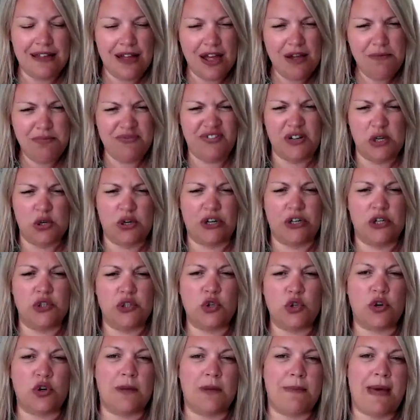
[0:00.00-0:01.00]
hopefully you're going
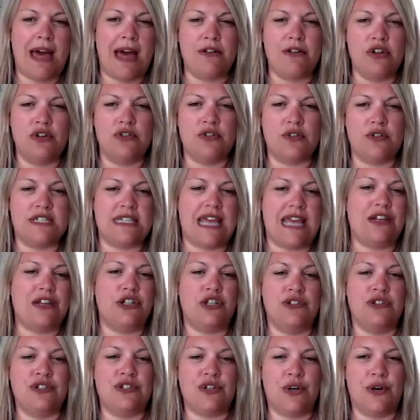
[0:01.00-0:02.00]
to talk about your
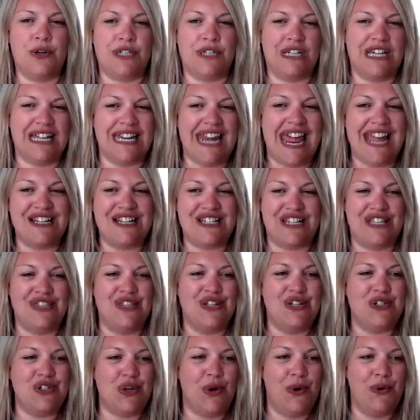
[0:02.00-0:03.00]
sessions on connecting
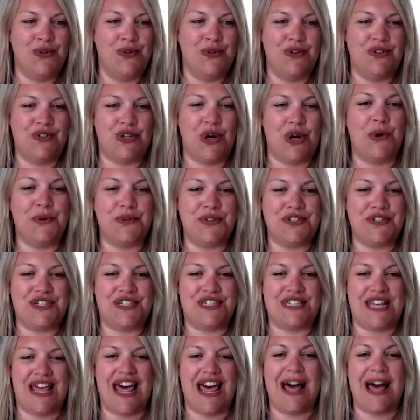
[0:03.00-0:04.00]
the
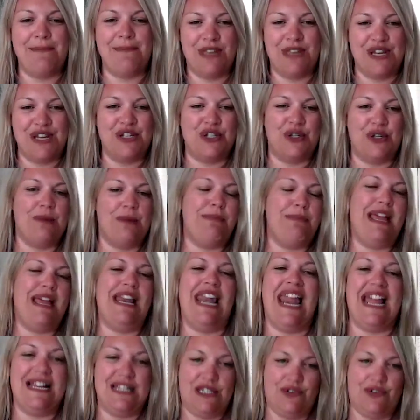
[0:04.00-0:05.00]
dots that you do a bit
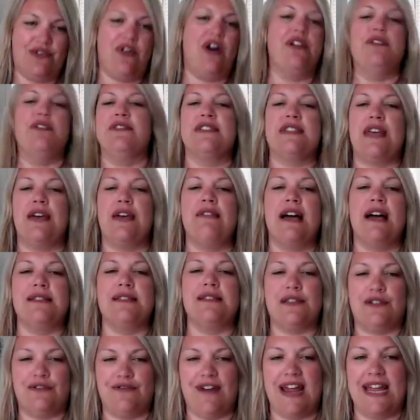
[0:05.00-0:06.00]
later on. So
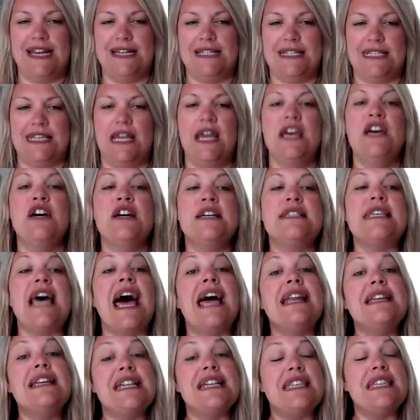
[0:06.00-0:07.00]
that's great. So
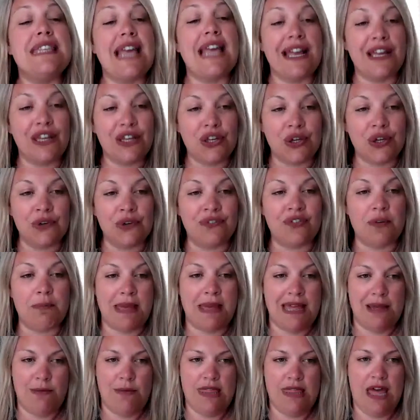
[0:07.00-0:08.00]
Andy, thank you for
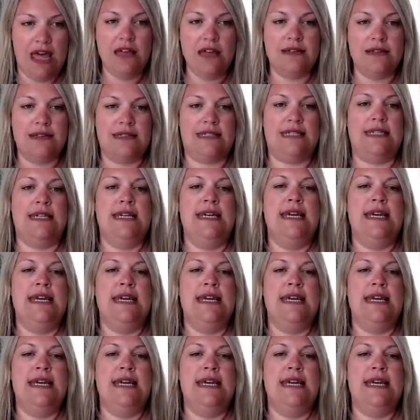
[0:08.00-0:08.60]
being with us.